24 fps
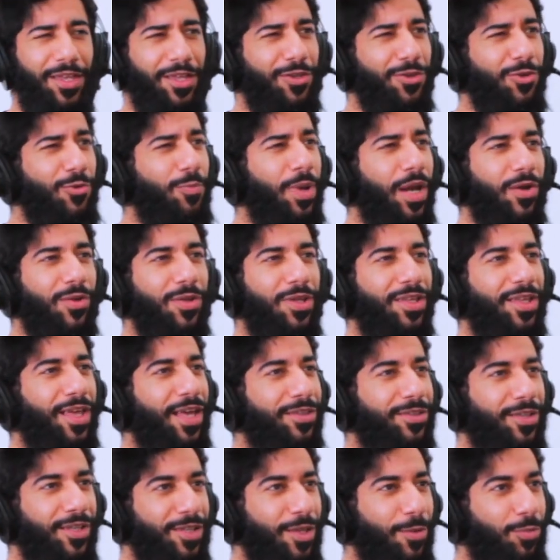You barely
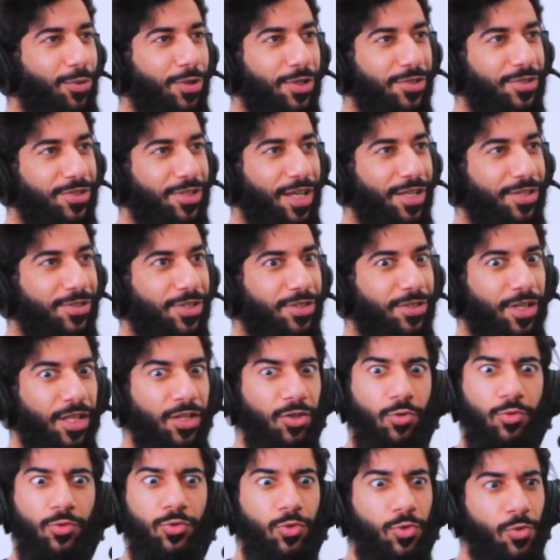get any appreciation.
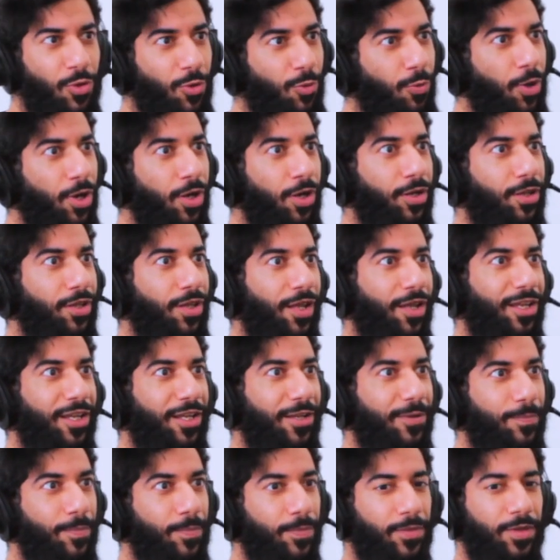And you do the work, Yaqi,
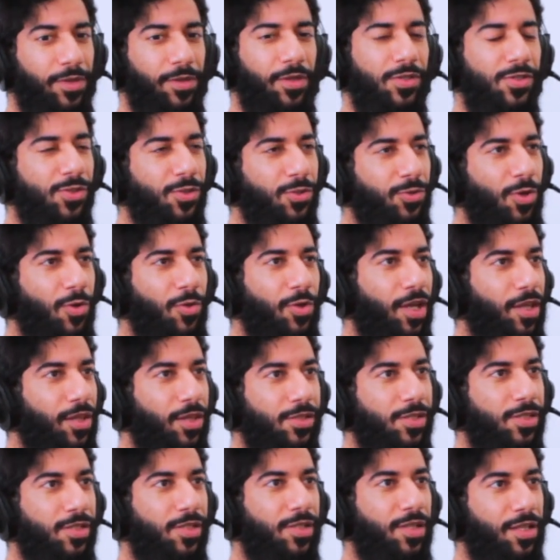yeah. because you know, yeah,
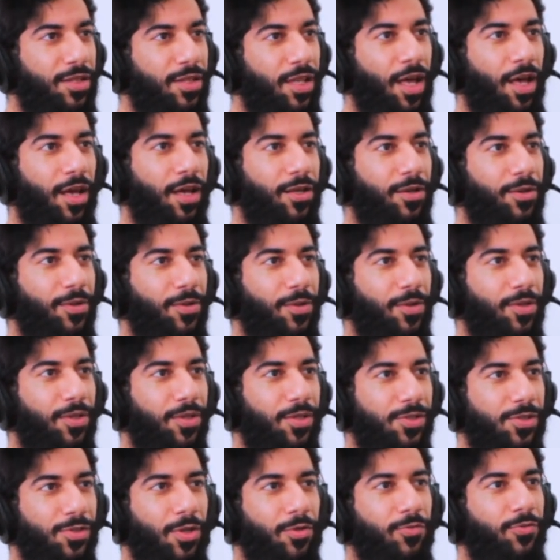this is lillah. Yeah.
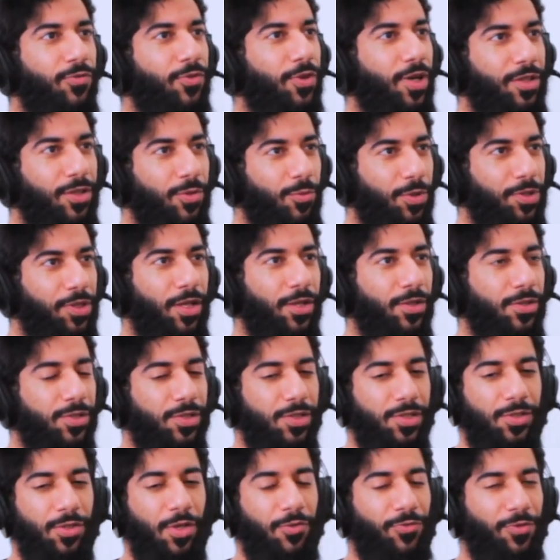This is not for anyone else.
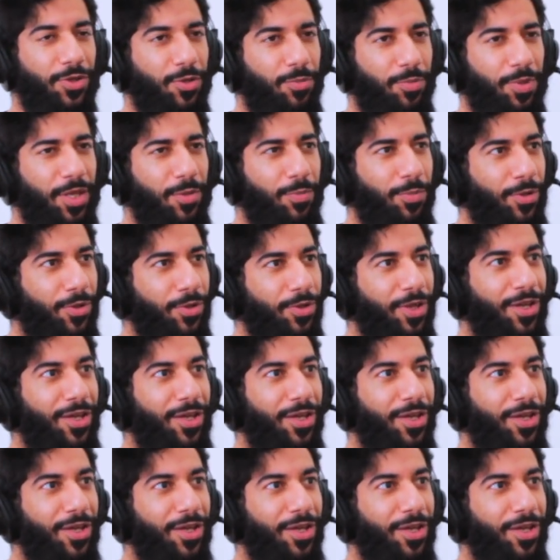It's not for the people.